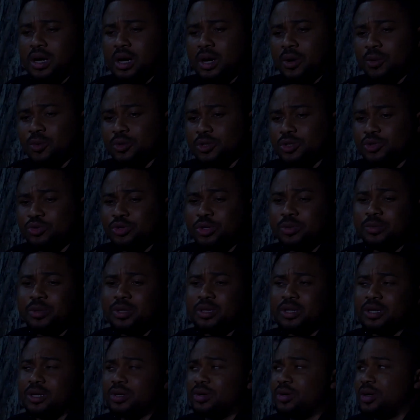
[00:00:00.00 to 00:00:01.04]
I was
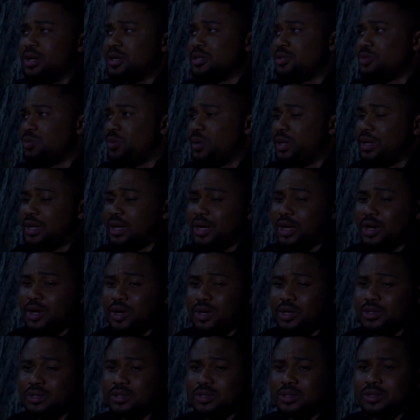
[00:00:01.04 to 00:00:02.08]
trimming the grass when I
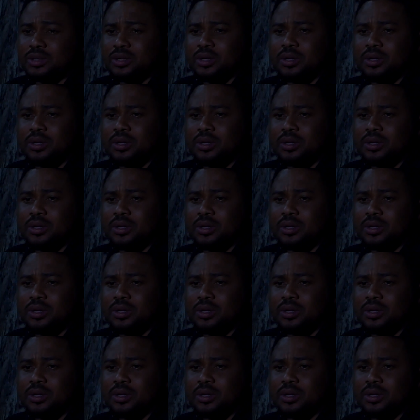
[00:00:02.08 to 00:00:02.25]
heard